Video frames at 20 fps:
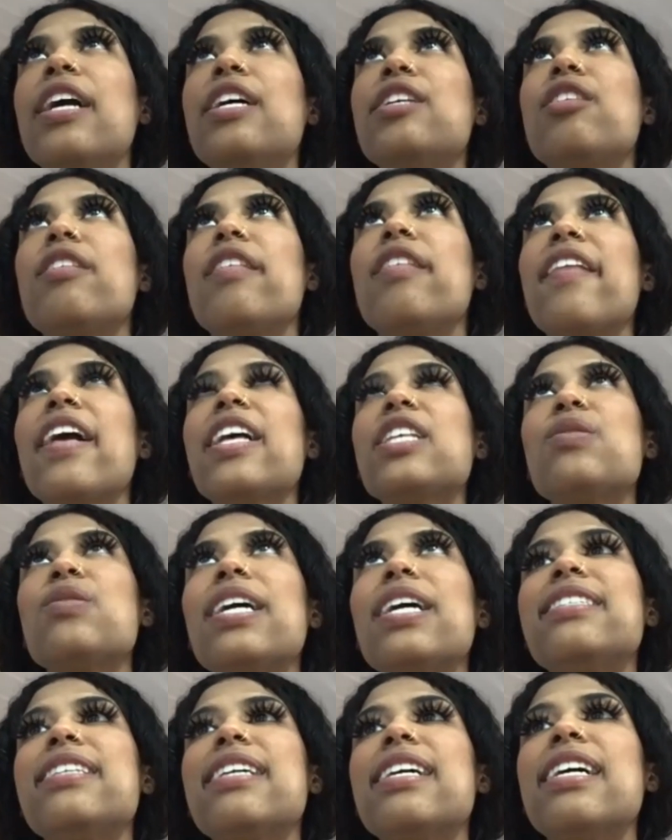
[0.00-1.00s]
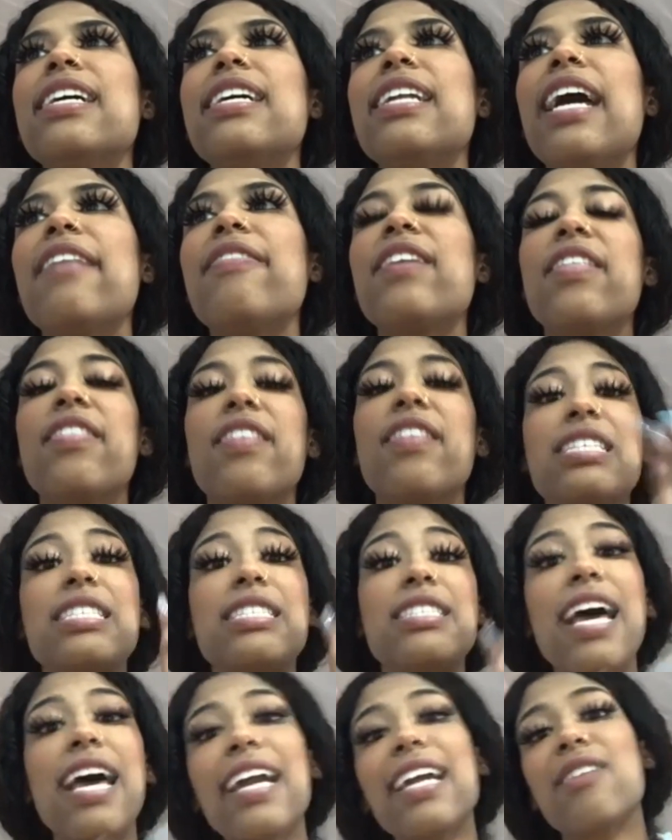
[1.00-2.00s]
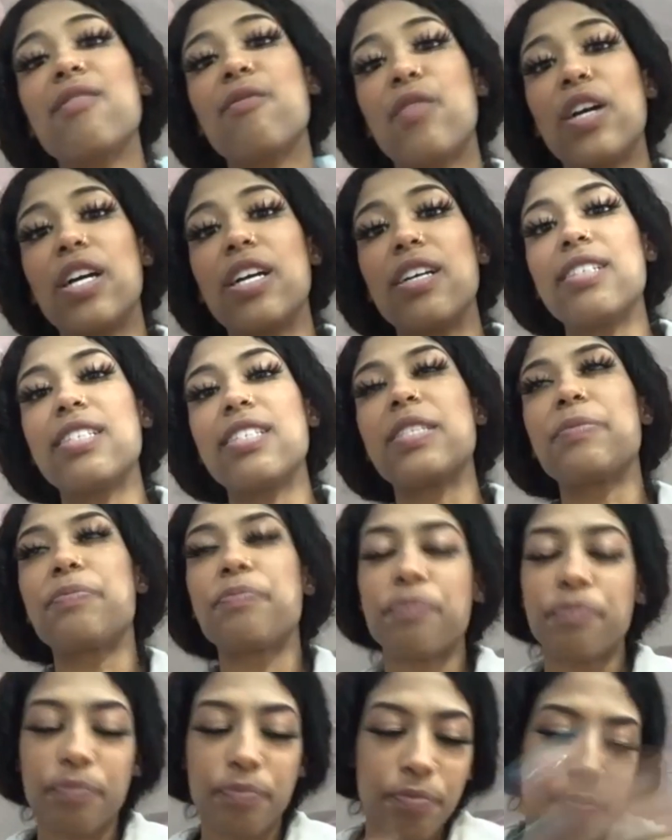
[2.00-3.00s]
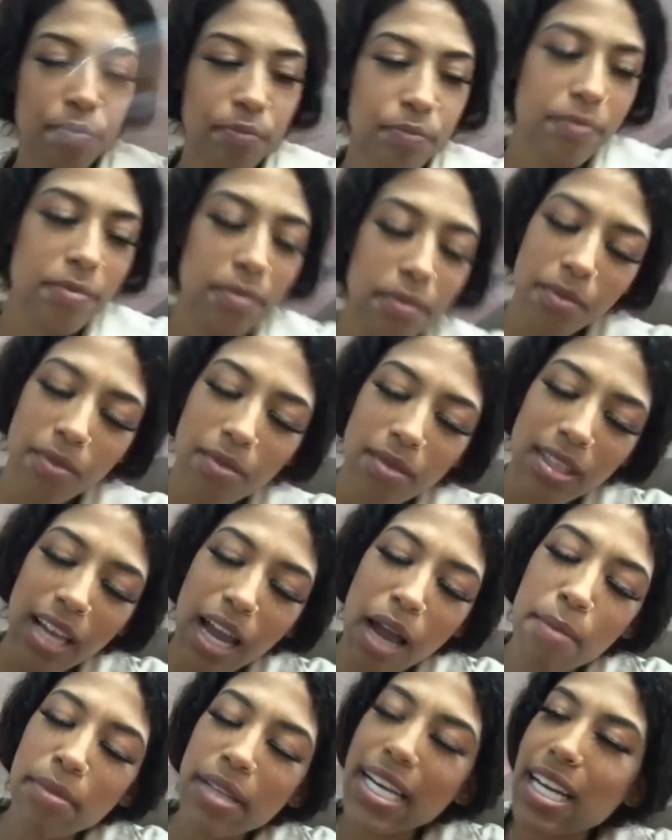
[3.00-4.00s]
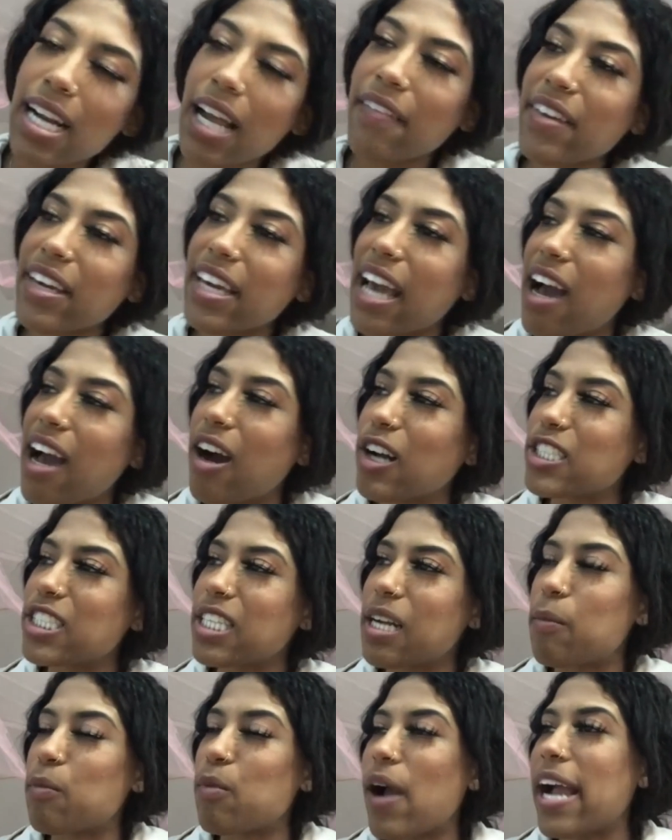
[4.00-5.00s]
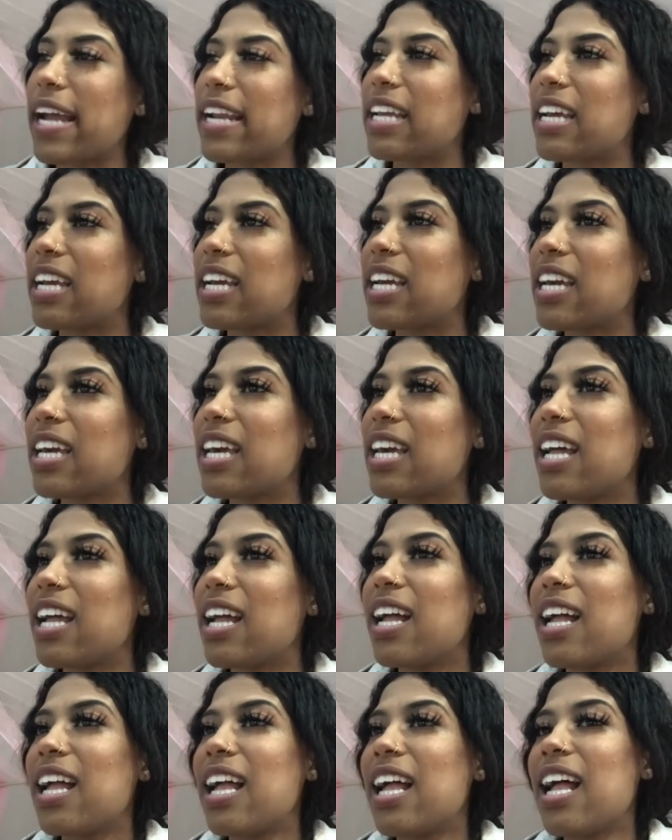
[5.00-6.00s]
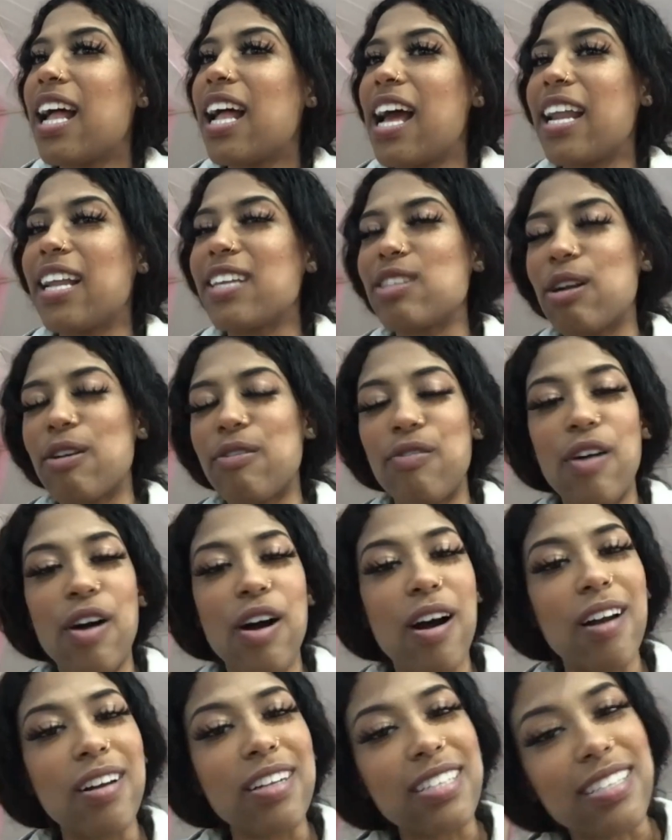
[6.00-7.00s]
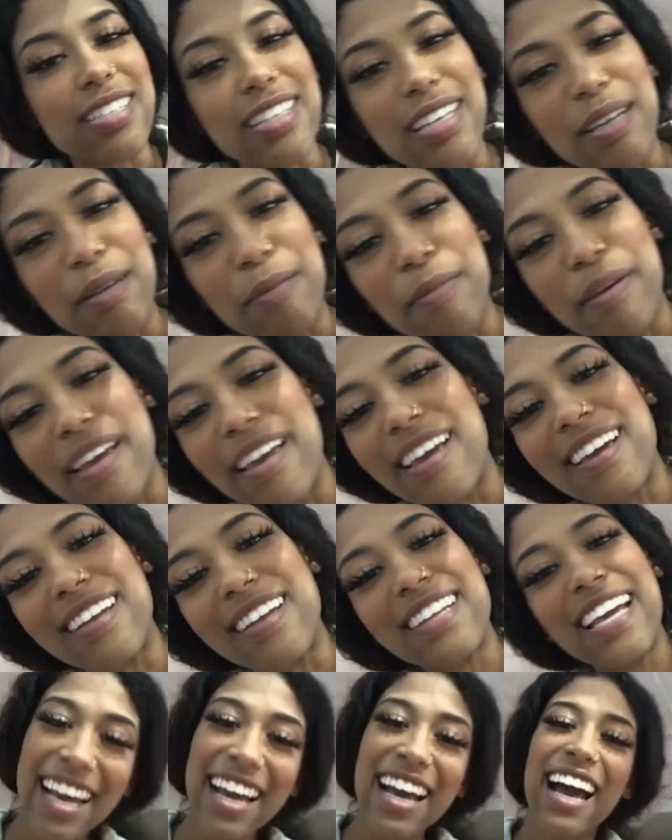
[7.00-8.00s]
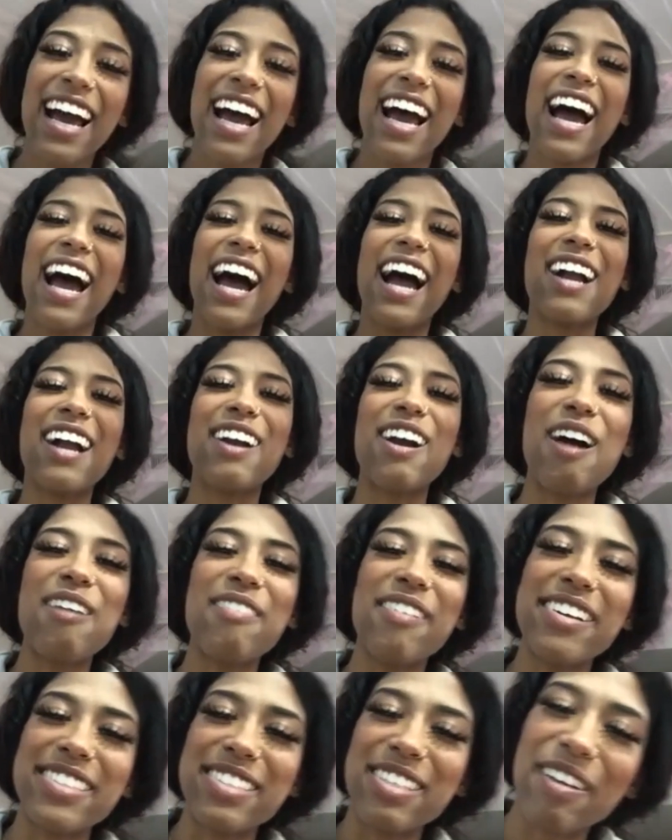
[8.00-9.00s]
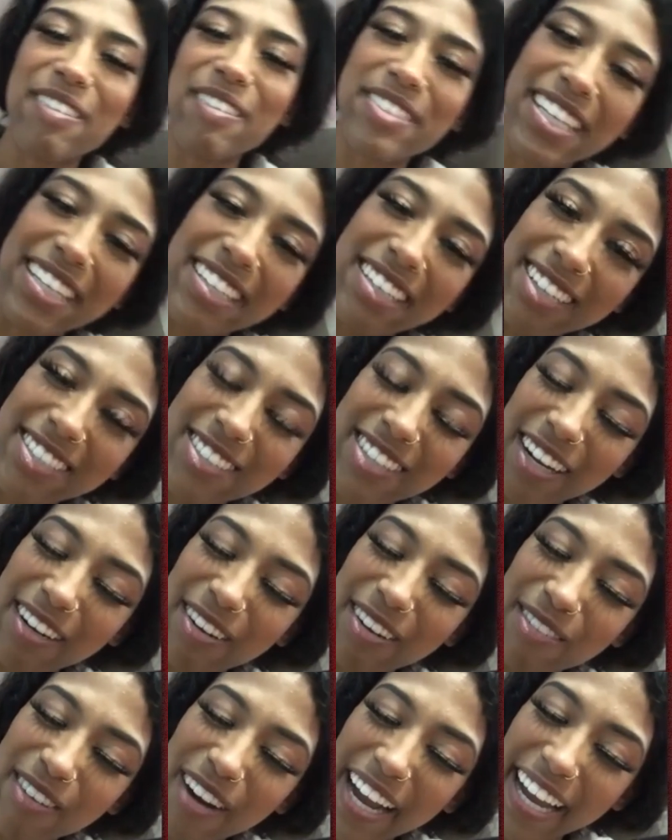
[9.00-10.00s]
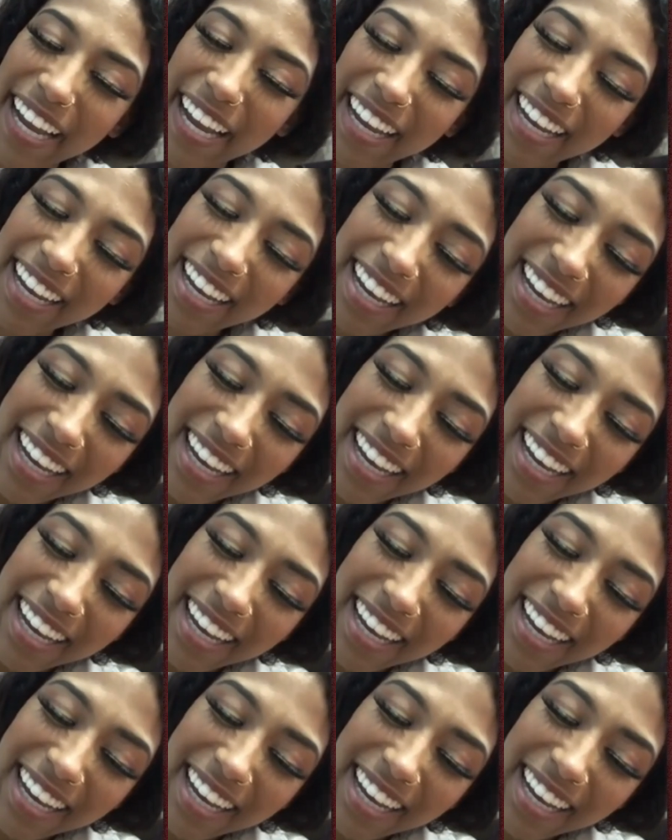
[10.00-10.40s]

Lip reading: So then that's did. And then the second verse, I'm laying on the couch and I'm writing and I start falling asleep, man. I caught myself sitting there trying to write.